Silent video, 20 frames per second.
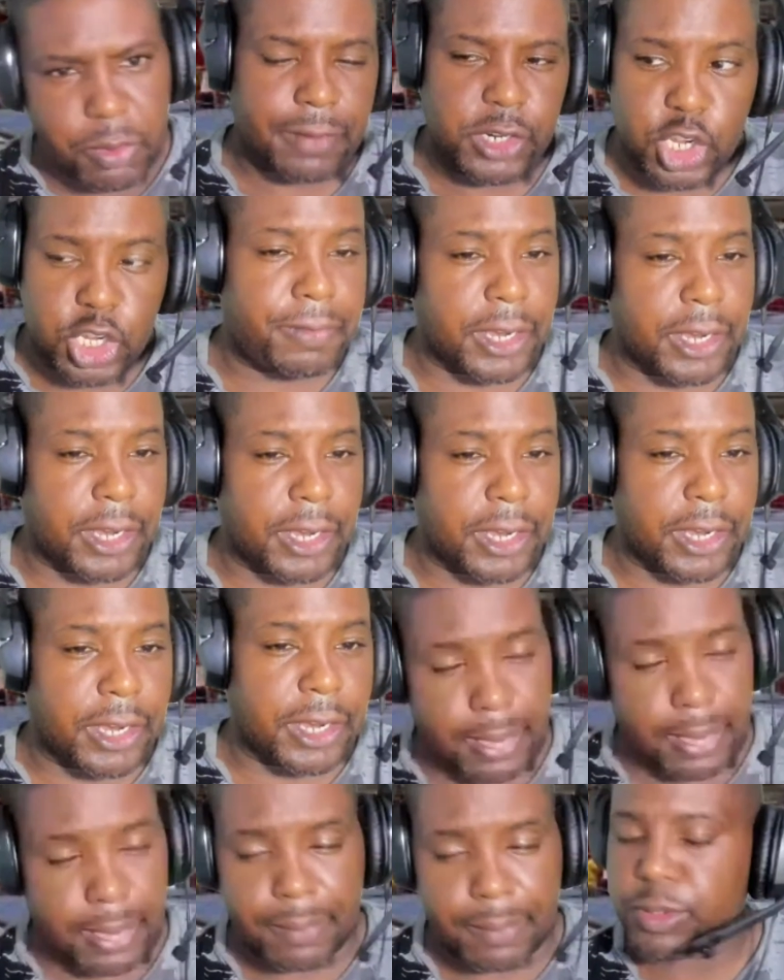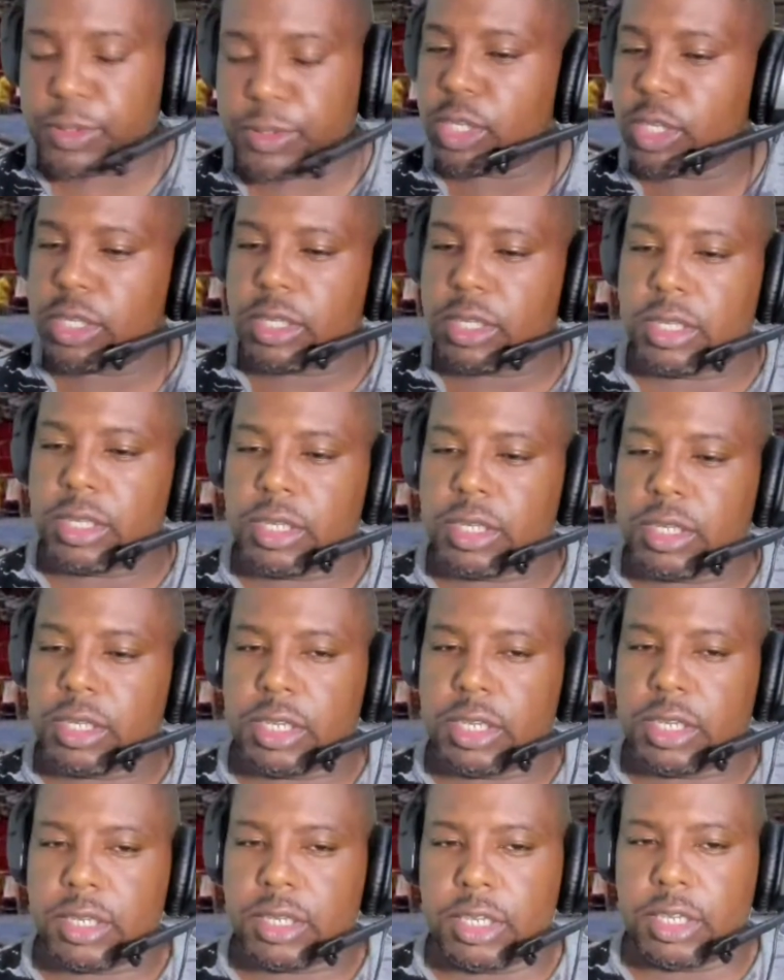yourself in you'd be finding
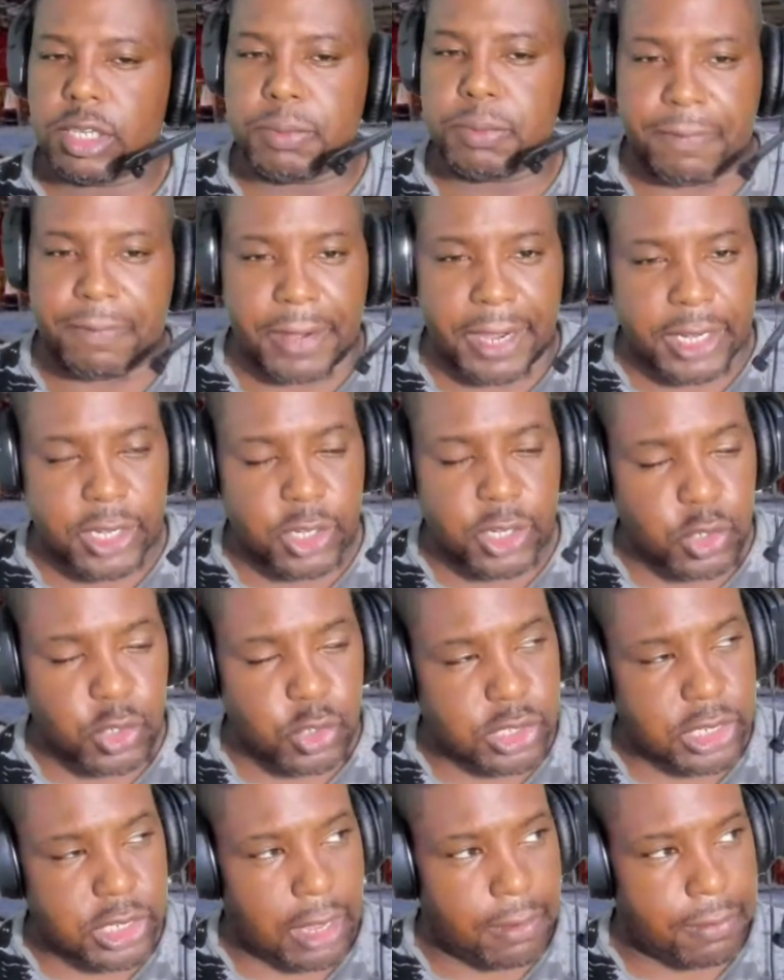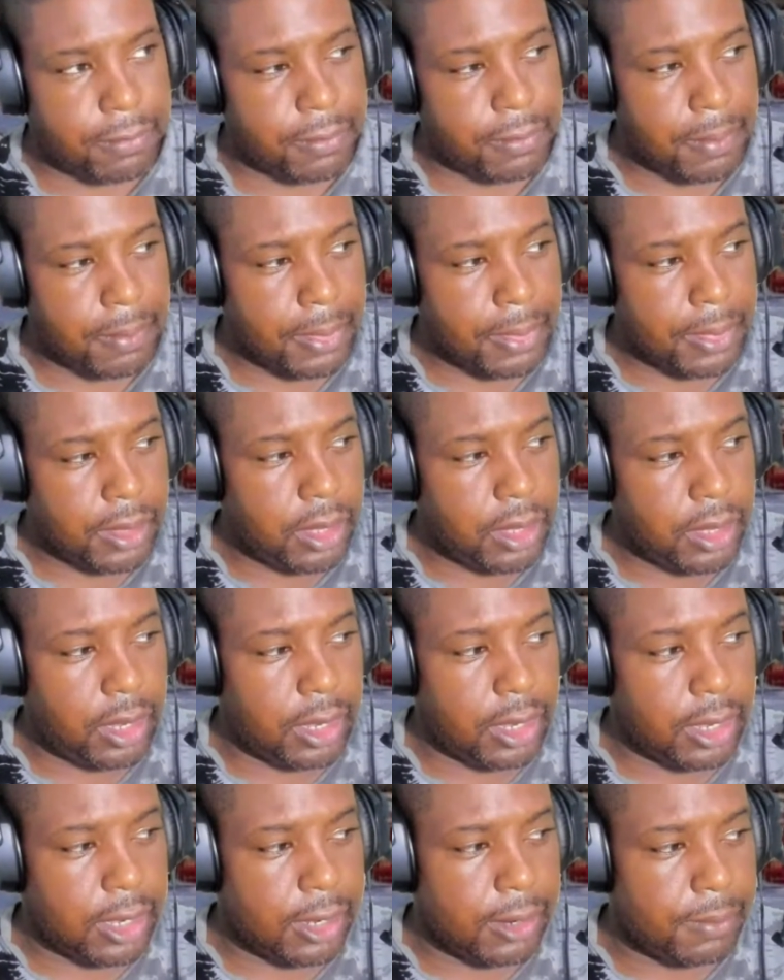yourself
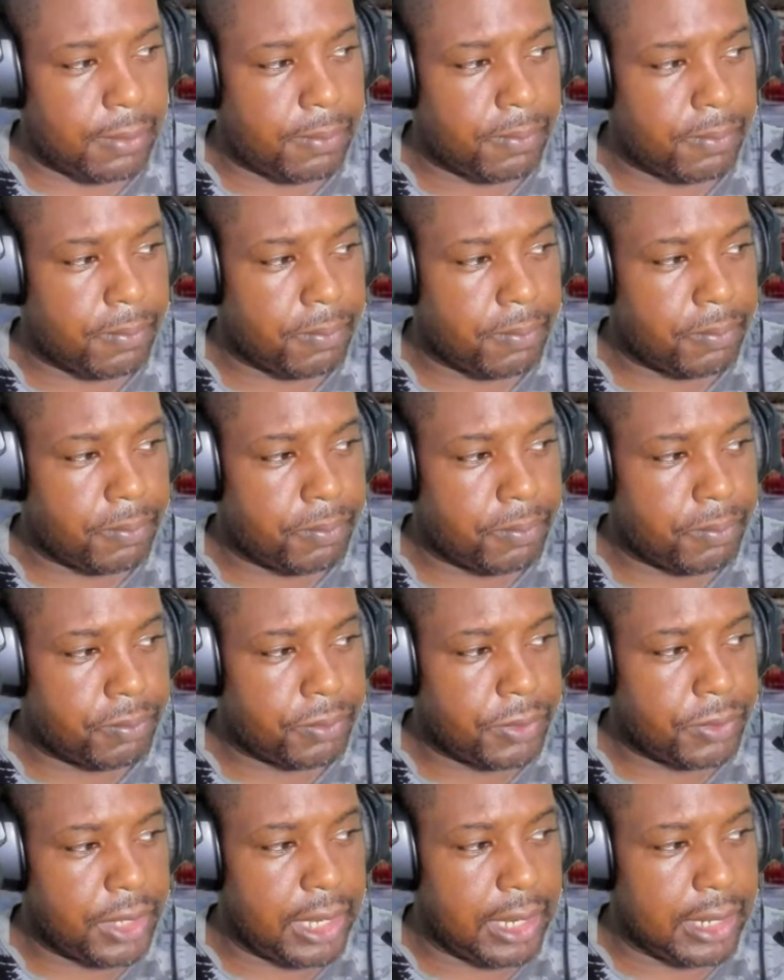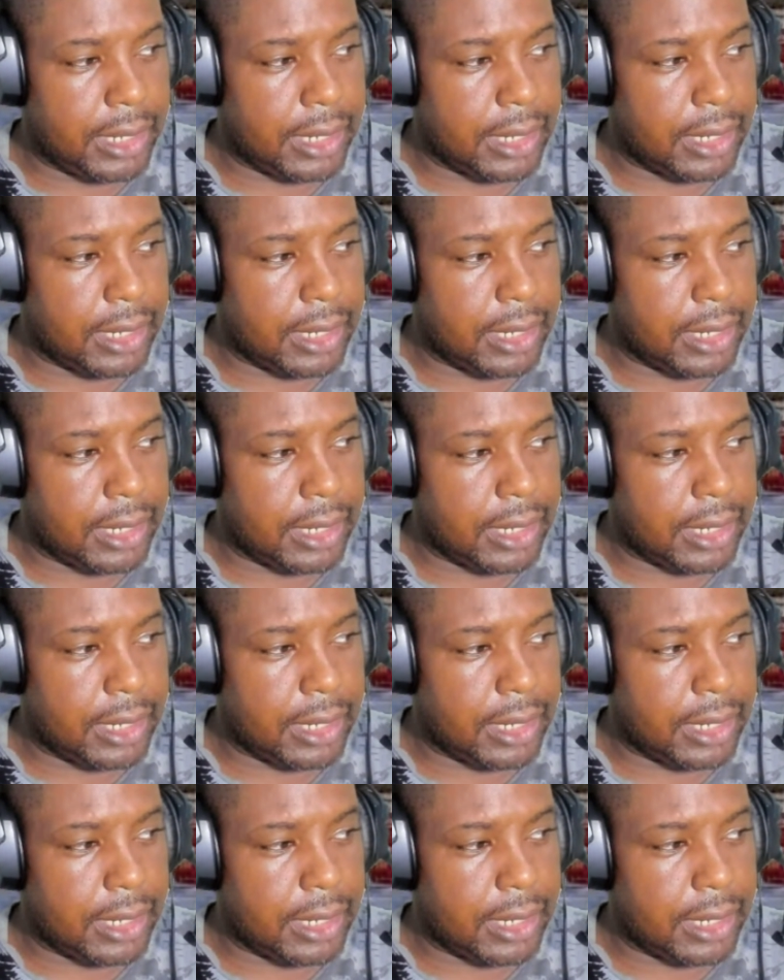in